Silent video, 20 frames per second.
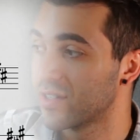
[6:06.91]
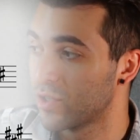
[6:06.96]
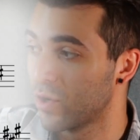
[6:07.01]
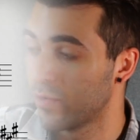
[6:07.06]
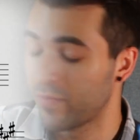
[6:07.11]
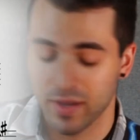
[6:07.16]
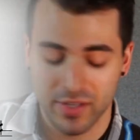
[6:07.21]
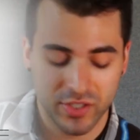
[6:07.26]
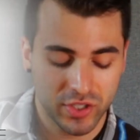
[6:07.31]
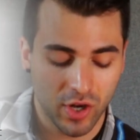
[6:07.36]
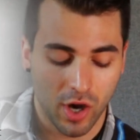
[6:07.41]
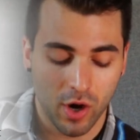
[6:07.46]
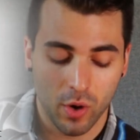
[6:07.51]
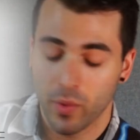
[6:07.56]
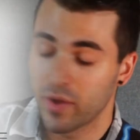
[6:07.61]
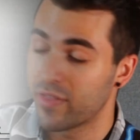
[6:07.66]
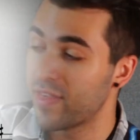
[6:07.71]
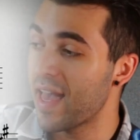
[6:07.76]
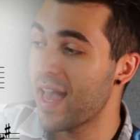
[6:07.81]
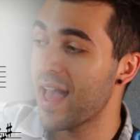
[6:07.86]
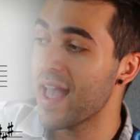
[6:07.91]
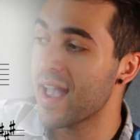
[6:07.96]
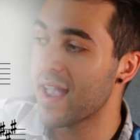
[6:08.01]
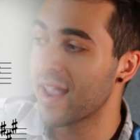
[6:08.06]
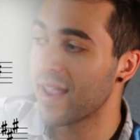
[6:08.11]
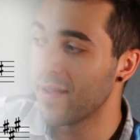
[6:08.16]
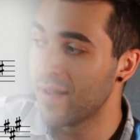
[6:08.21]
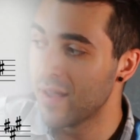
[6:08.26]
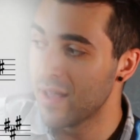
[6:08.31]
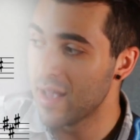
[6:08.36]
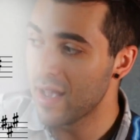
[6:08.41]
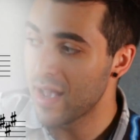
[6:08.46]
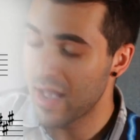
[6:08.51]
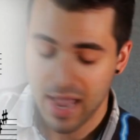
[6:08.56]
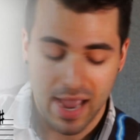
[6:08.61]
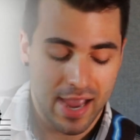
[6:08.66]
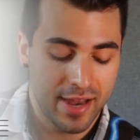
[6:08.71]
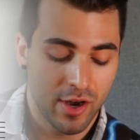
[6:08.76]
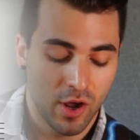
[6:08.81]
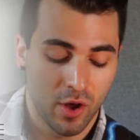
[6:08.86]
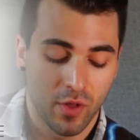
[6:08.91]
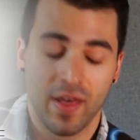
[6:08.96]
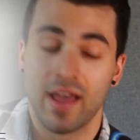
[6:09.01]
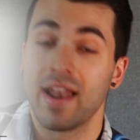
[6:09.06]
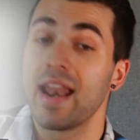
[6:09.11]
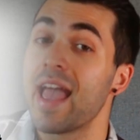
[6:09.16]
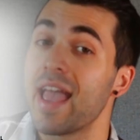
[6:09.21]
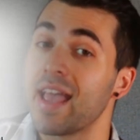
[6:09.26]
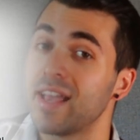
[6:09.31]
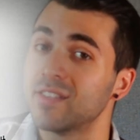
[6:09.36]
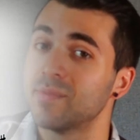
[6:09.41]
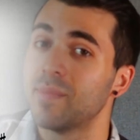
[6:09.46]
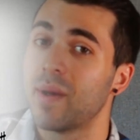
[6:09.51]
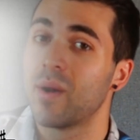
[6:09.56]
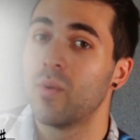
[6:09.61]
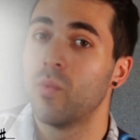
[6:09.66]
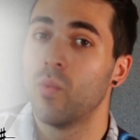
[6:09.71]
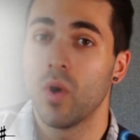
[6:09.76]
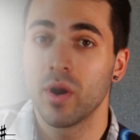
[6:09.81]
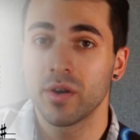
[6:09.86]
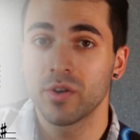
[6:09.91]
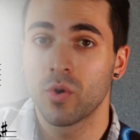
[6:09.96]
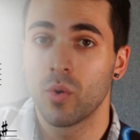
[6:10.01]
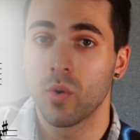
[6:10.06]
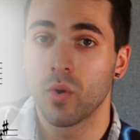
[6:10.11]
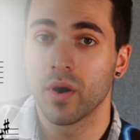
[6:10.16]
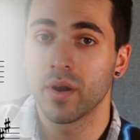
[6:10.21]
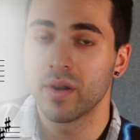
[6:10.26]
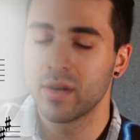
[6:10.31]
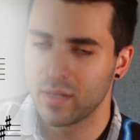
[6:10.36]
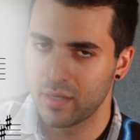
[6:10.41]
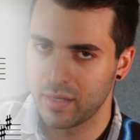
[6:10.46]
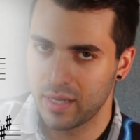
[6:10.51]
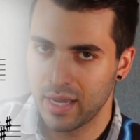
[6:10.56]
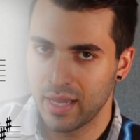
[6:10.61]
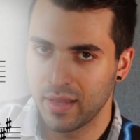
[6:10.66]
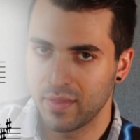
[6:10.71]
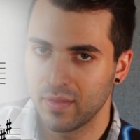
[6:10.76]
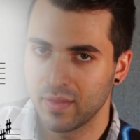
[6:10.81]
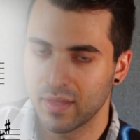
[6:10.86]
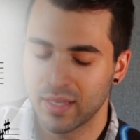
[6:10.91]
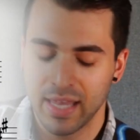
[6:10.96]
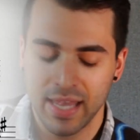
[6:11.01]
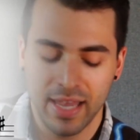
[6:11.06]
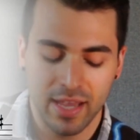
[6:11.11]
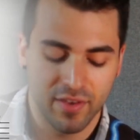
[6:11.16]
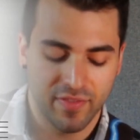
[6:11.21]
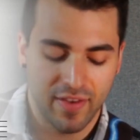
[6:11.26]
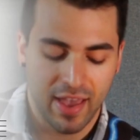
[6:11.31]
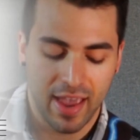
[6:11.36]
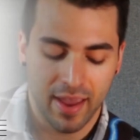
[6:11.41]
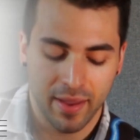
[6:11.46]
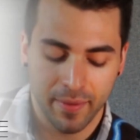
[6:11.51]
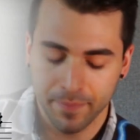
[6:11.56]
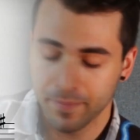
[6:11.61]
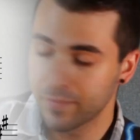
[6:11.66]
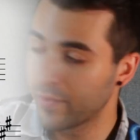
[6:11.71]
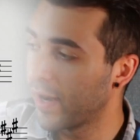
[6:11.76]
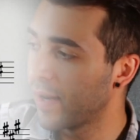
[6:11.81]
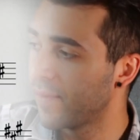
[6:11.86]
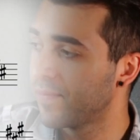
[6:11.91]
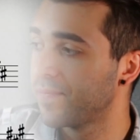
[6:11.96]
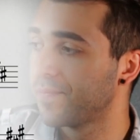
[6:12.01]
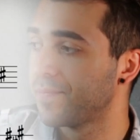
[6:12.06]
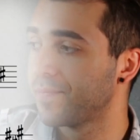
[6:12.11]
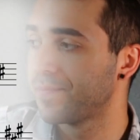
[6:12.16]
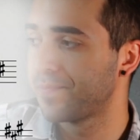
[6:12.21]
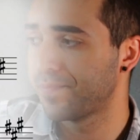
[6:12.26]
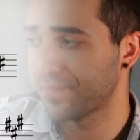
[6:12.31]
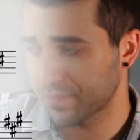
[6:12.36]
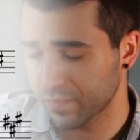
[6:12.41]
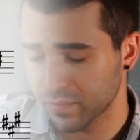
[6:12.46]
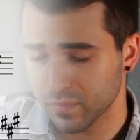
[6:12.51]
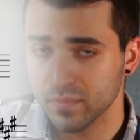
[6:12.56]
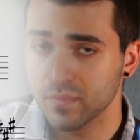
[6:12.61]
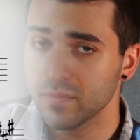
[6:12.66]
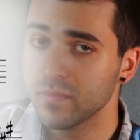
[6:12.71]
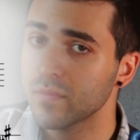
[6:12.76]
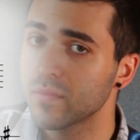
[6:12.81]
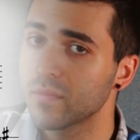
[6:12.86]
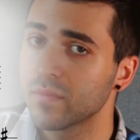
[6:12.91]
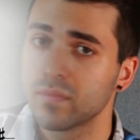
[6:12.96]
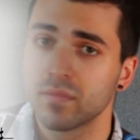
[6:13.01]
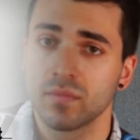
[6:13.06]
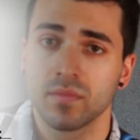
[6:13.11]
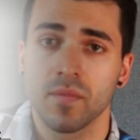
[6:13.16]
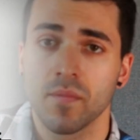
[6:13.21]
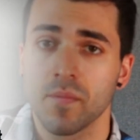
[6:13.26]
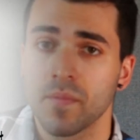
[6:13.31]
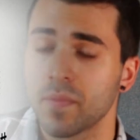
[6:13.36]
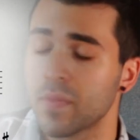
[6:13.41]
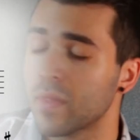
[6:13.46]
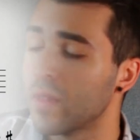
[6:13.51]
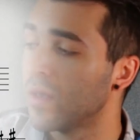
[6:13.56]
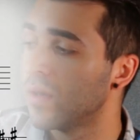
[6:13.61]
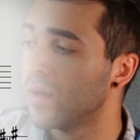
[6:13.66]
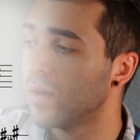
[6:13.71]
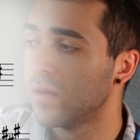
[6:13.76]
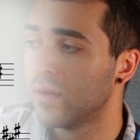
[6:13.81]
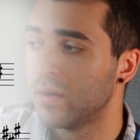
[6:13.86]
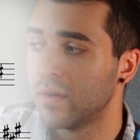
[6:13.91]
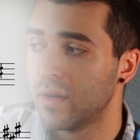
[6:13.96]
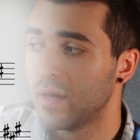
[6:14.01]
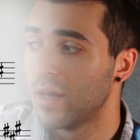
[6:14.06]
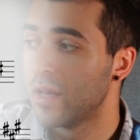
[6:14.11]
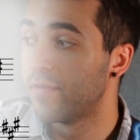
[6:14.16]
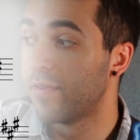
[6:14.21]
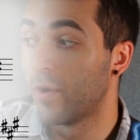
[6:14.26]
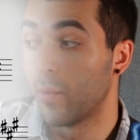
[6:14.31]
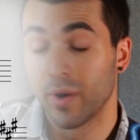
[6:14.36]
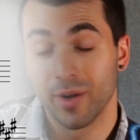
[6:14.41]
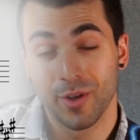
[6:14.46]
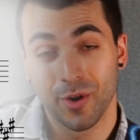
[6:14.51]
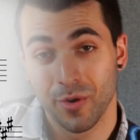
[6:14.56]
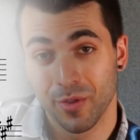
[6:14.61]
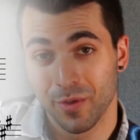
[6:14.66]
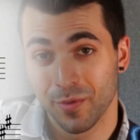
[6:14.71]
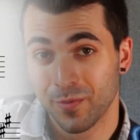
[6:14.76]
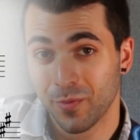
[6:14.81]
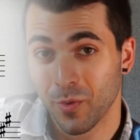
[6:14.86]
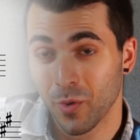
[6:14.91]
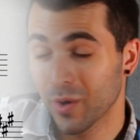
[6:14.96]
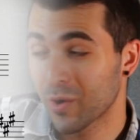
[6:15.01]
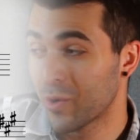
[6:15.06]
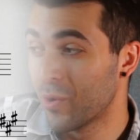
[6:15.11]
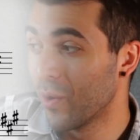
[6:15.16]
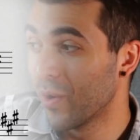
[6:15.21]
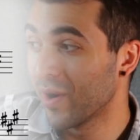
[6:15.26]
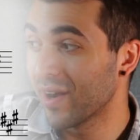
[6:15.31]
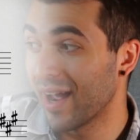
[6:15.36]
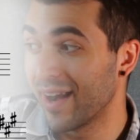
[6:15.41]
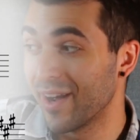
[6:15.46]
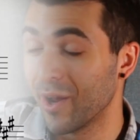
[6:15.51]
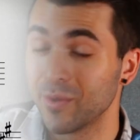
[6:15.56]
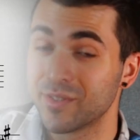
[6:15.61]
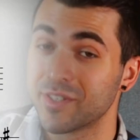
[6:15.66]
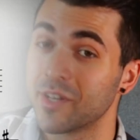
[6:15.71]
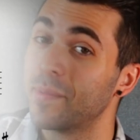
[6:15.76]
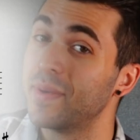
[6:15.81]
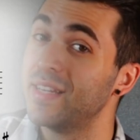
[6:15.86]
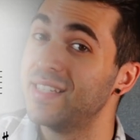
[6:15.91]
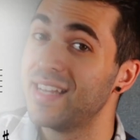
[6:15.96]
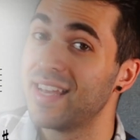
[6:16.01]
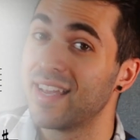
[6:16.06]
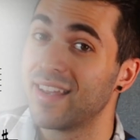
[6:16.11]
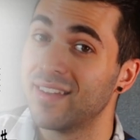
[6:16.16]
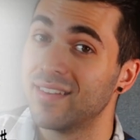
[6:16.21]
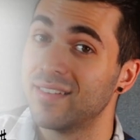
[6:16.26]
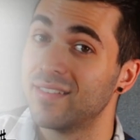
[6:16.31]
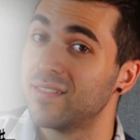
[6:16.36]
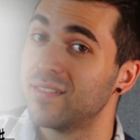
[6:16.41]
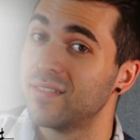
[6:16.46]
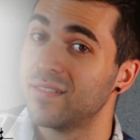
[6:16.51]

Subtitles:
So if I start with A, I know that A is my 1 chord, key of A, right? If I want to go to the 4 chord, I know it's going to be D.